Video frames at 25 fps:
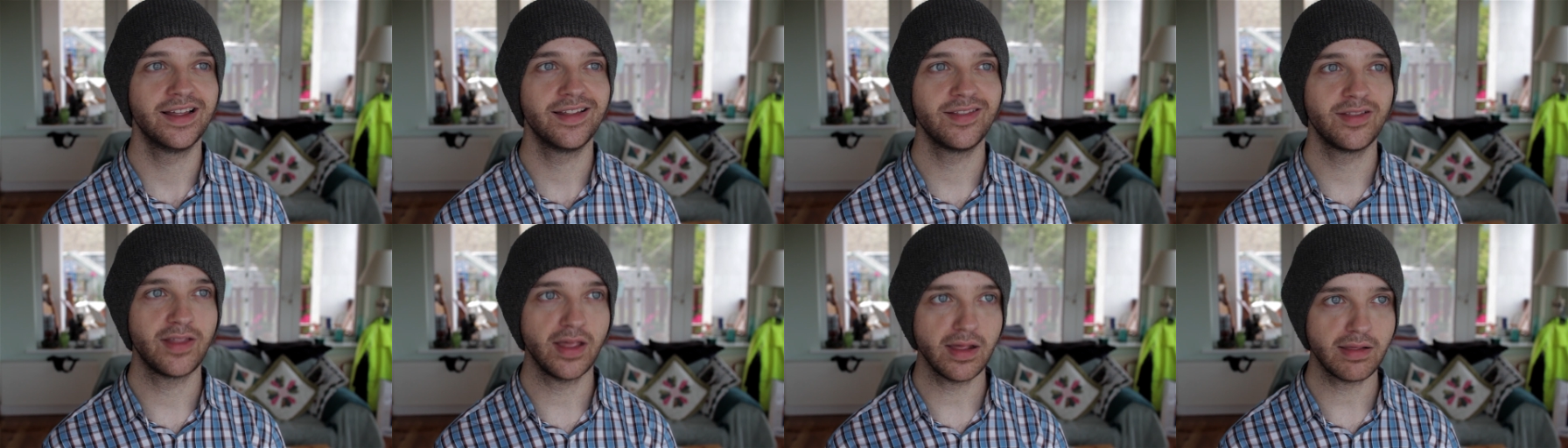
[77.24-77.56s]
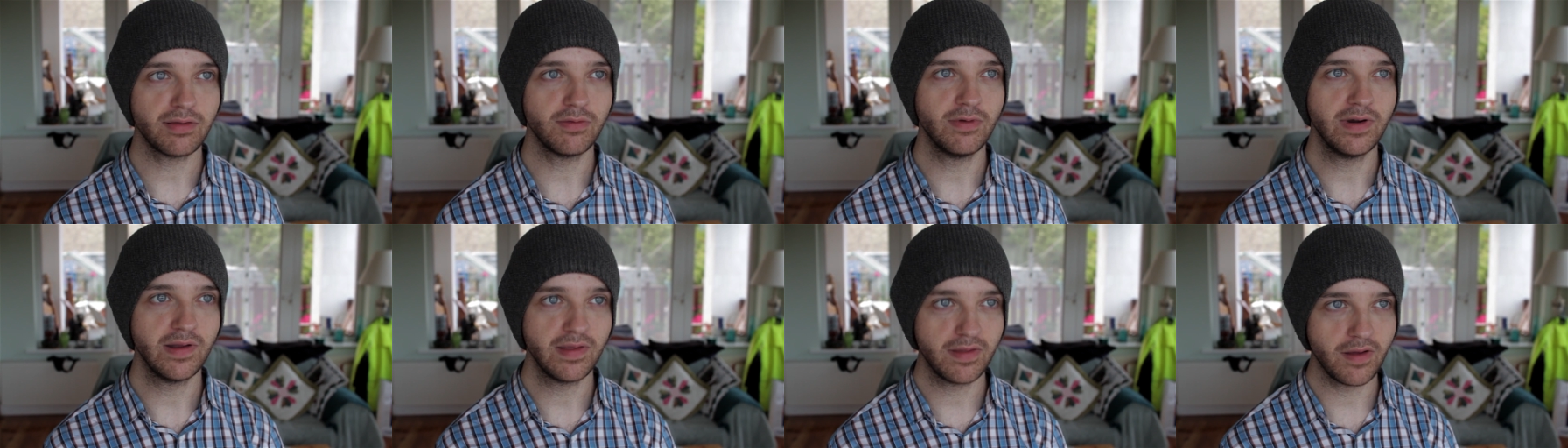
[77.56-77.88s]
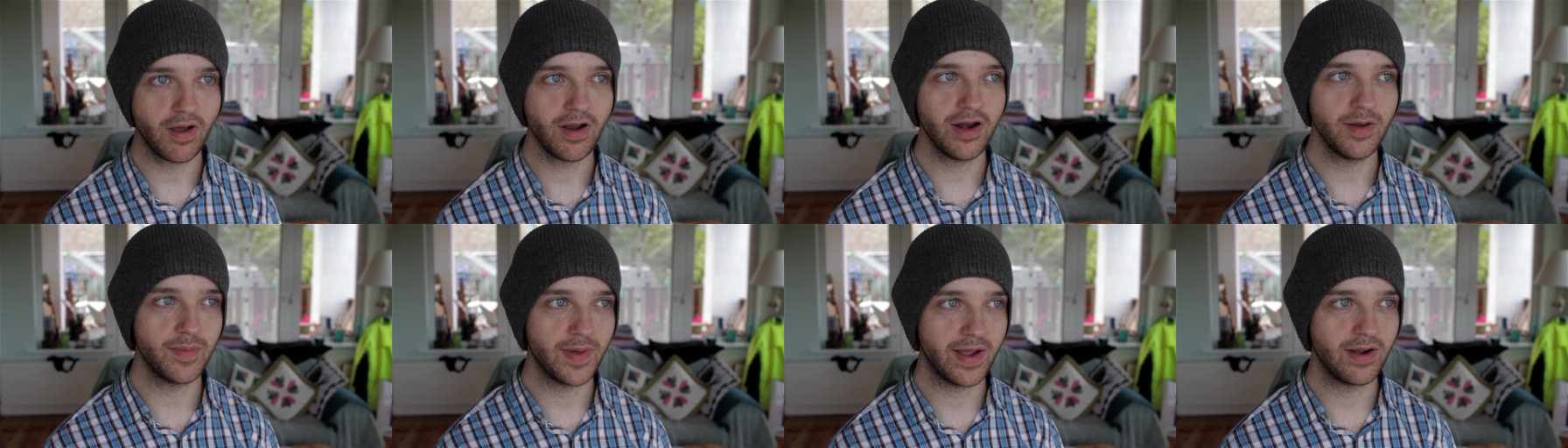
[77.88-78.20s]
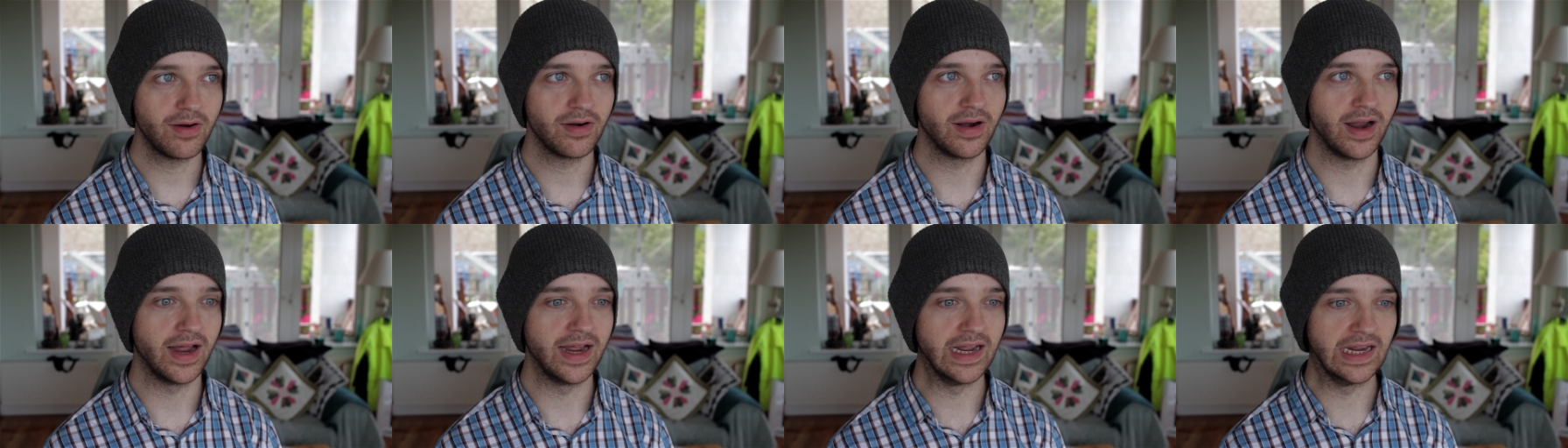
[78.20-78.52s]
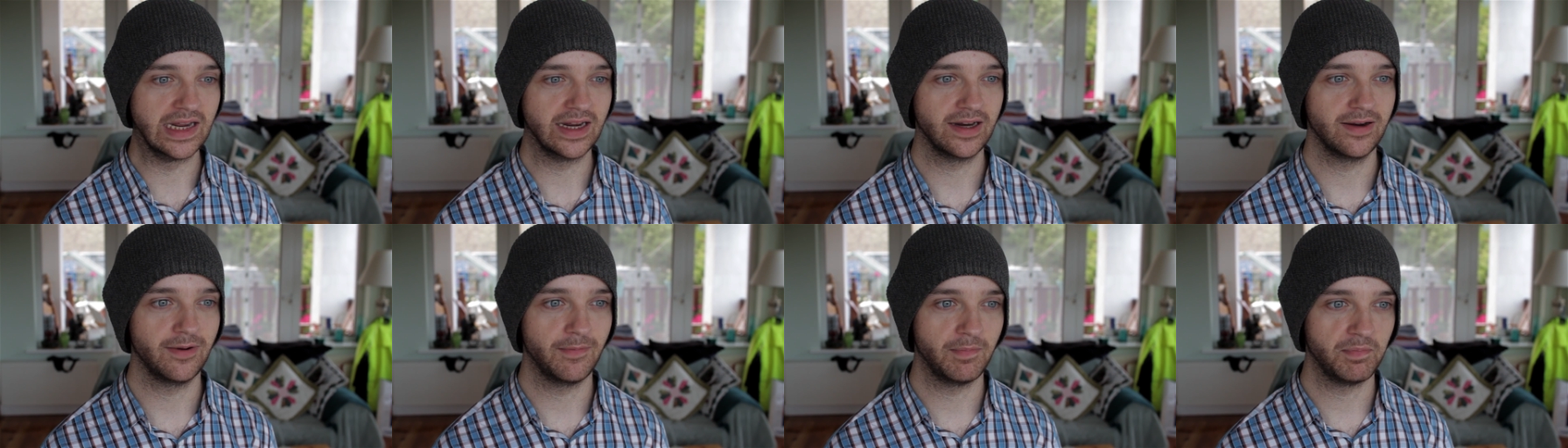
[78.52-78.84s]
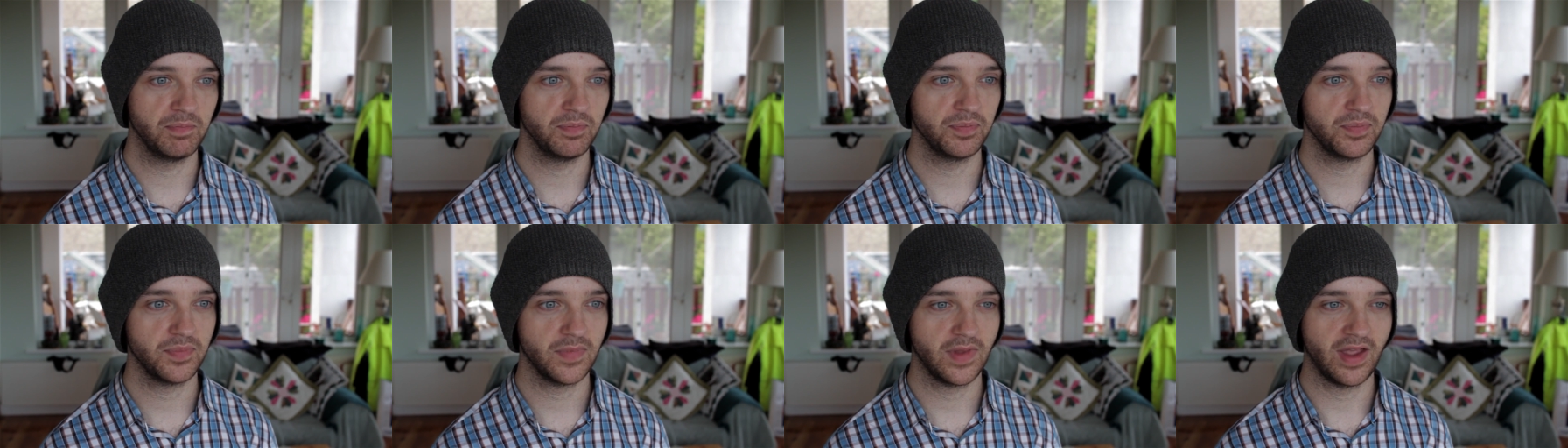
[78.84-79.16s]
This one's all about like
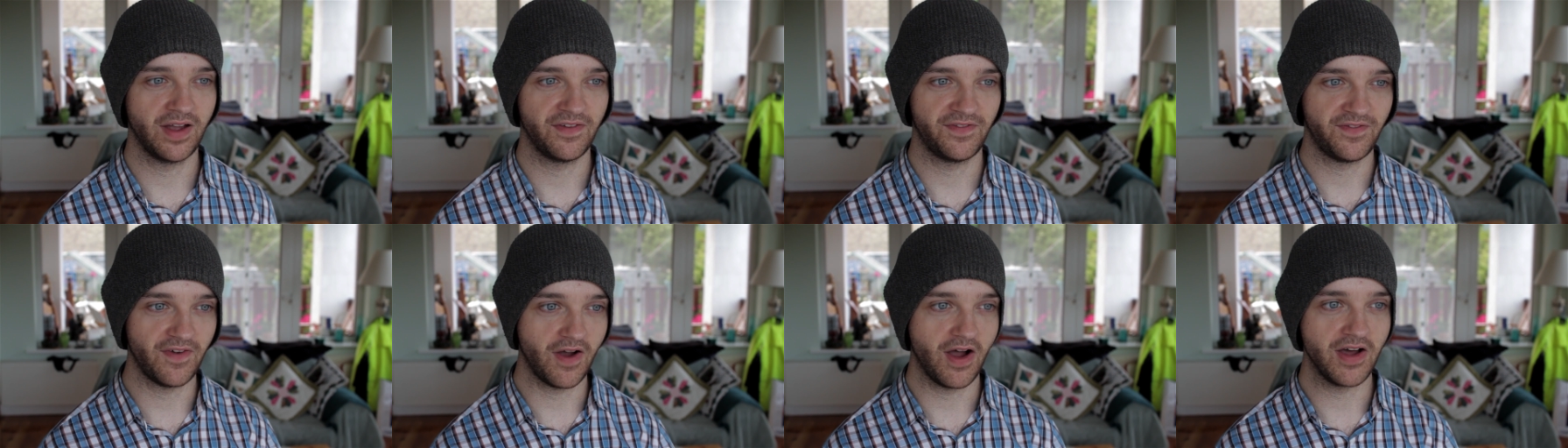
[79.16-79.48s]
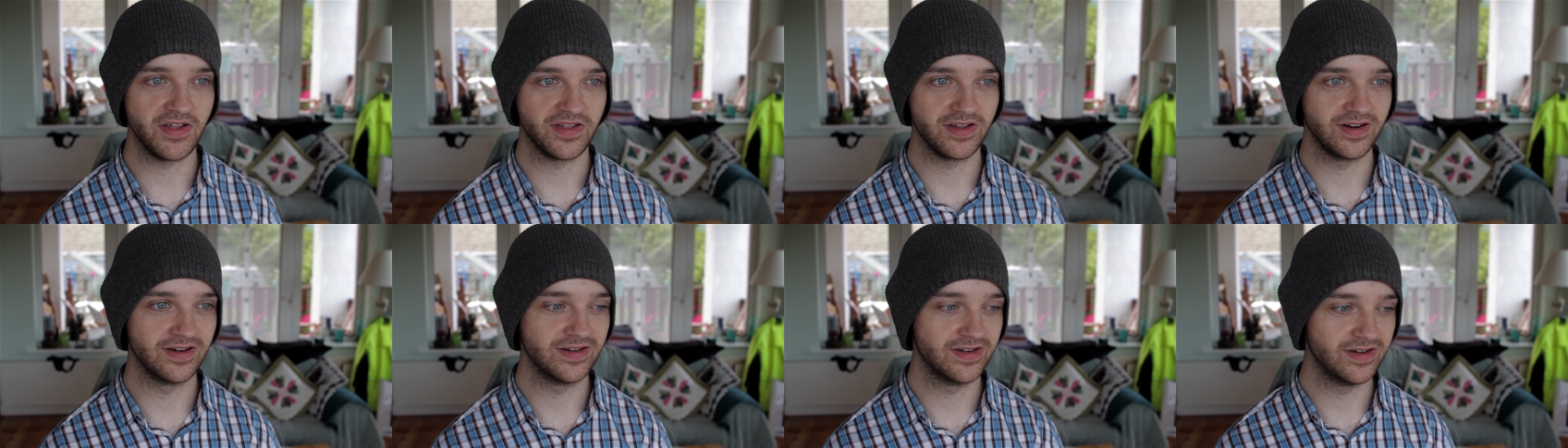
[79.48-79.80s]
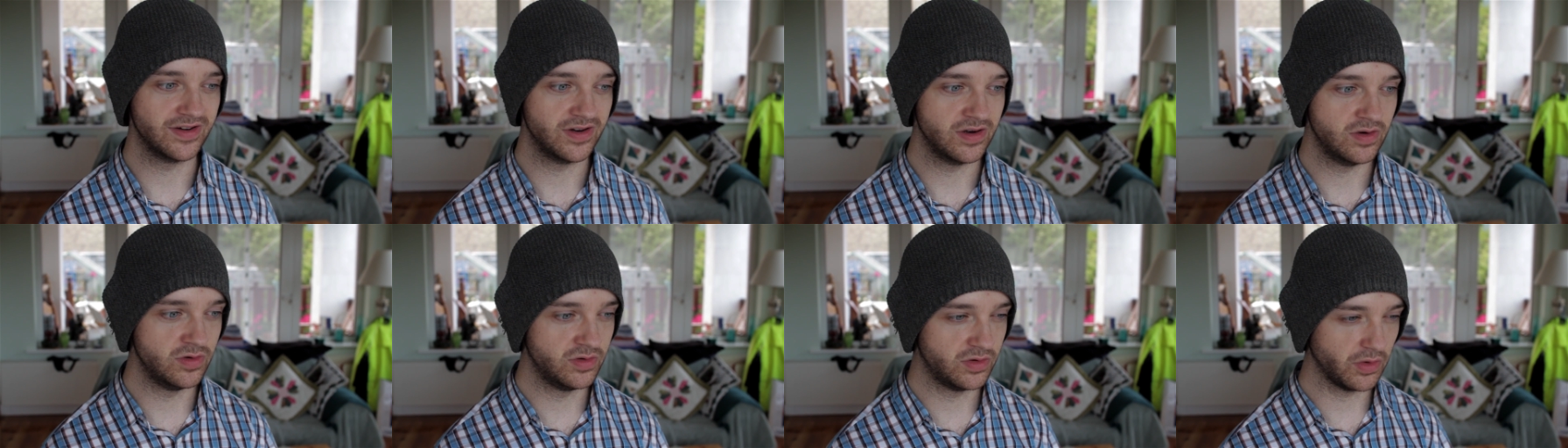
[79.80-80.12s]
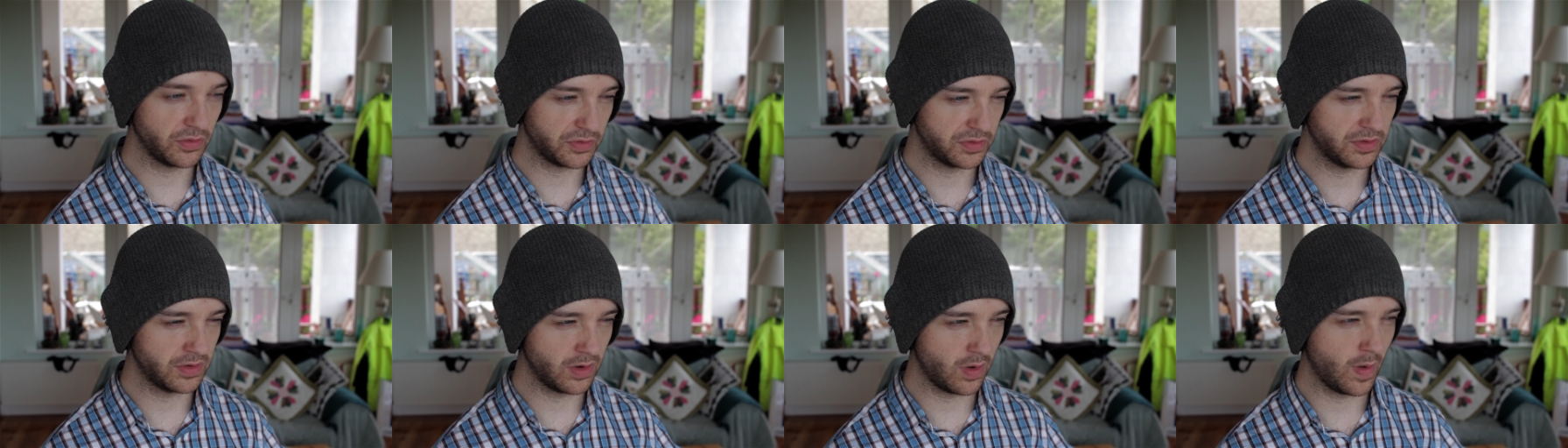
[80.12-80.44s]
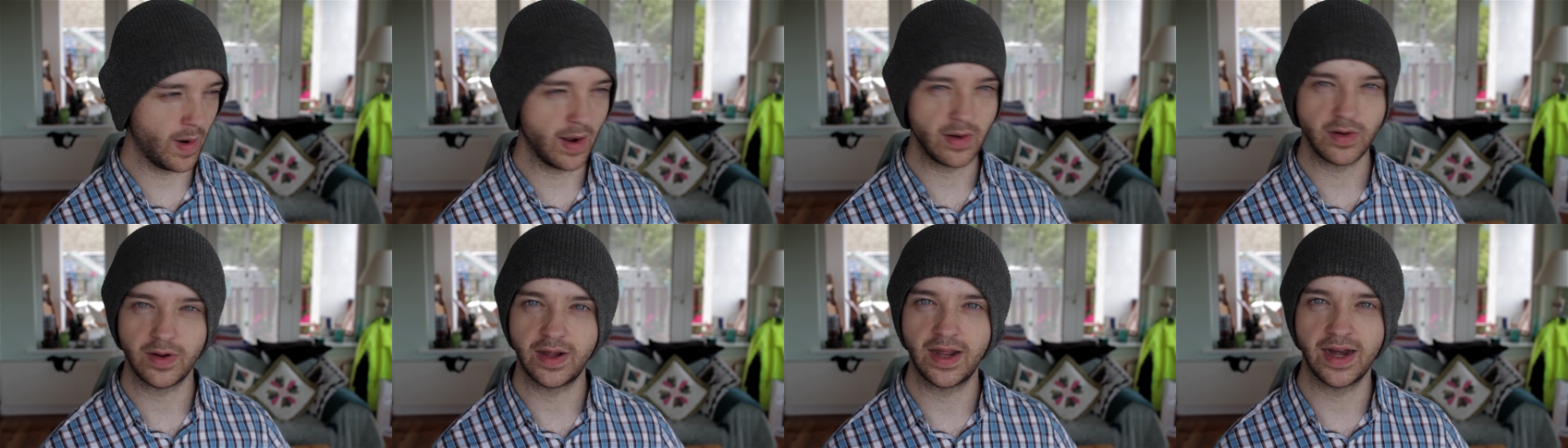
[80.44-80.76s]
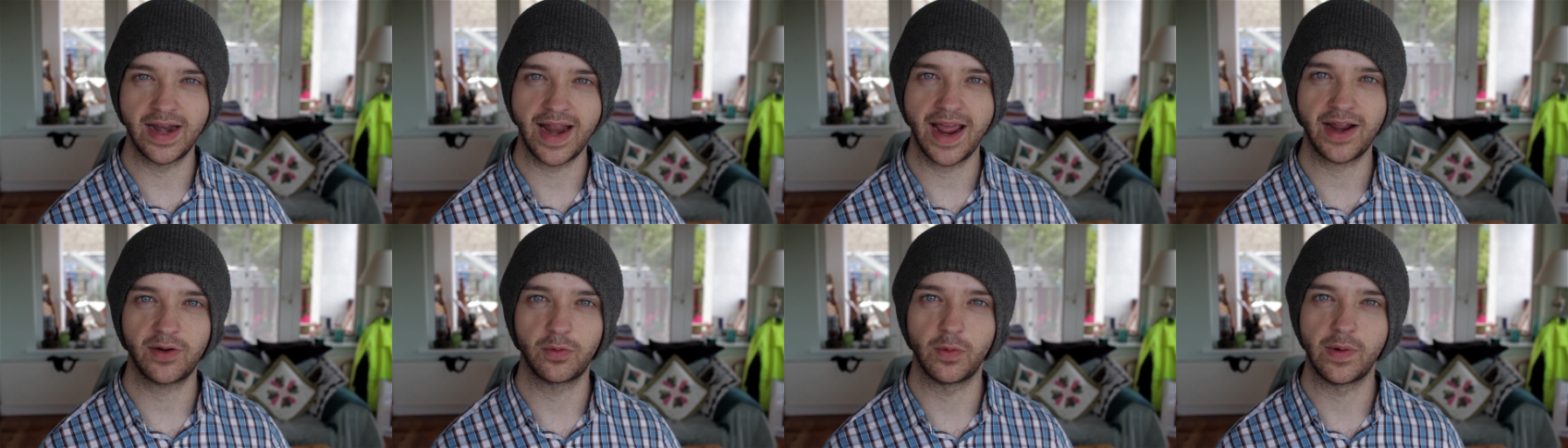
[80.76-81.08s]
a father who doesn't know how to
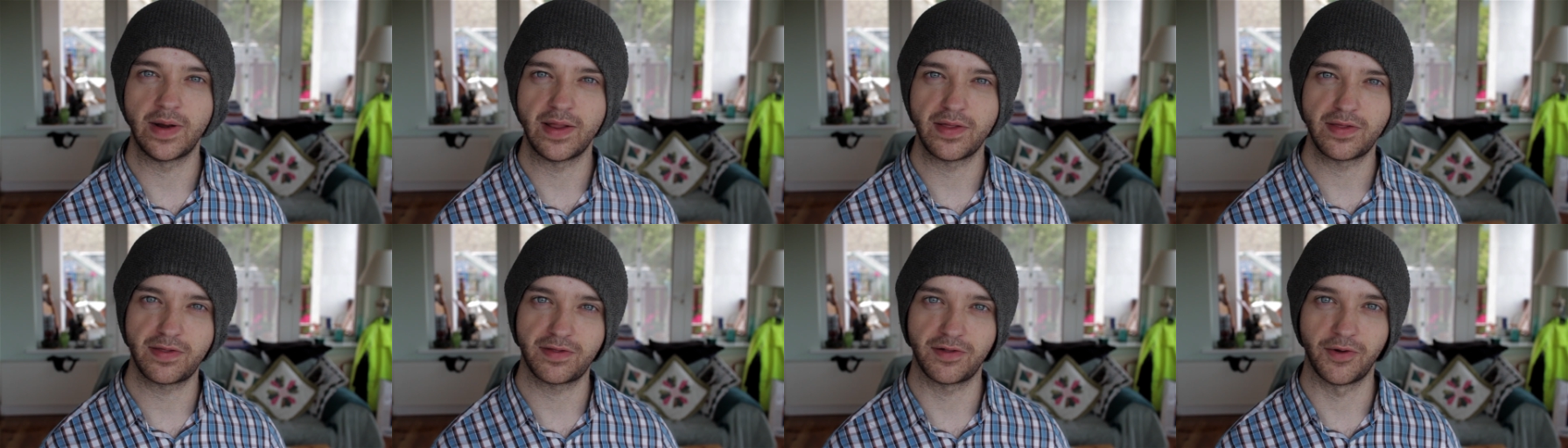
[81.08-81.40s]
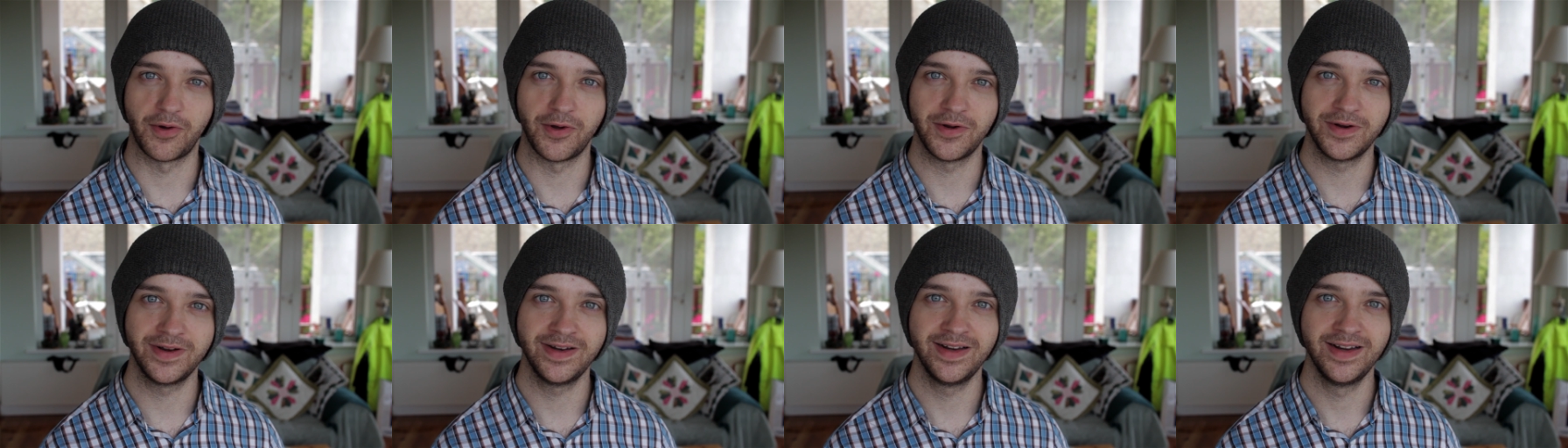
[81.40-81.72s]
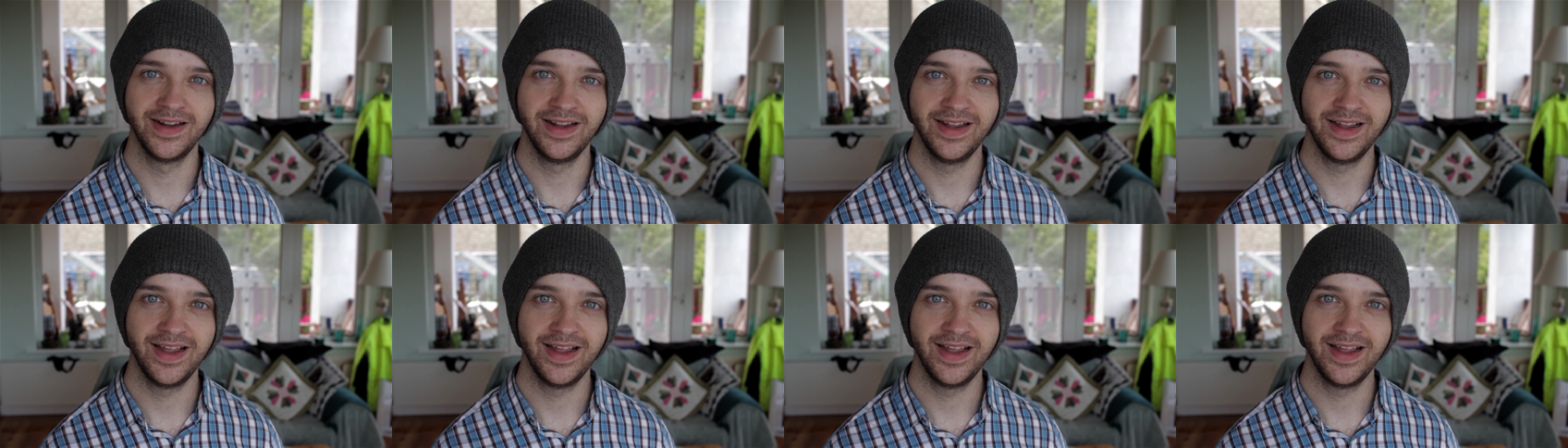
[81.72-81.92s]
connect with his son,